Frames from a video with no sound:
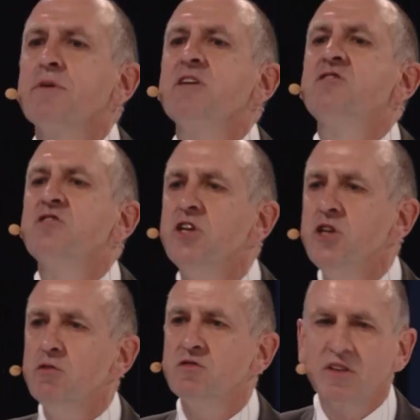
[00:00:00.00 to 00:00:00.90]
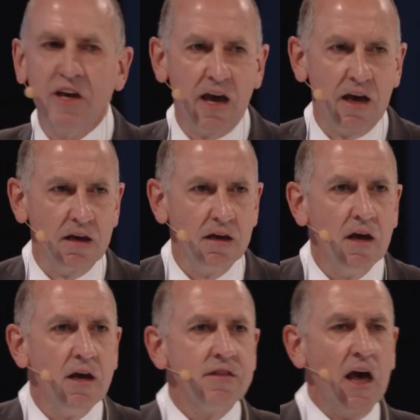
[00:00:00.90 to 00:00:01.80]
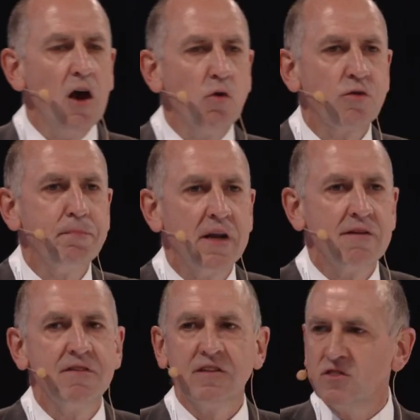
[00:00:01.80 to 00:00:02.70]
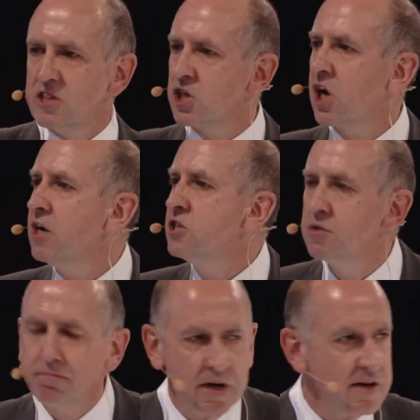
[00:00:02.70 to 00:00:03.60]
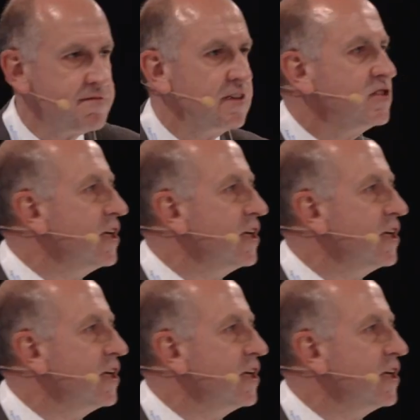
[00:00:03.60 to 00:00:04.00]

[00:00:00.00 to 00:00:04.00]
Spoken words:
continue to get the health benefits, the education benefits, the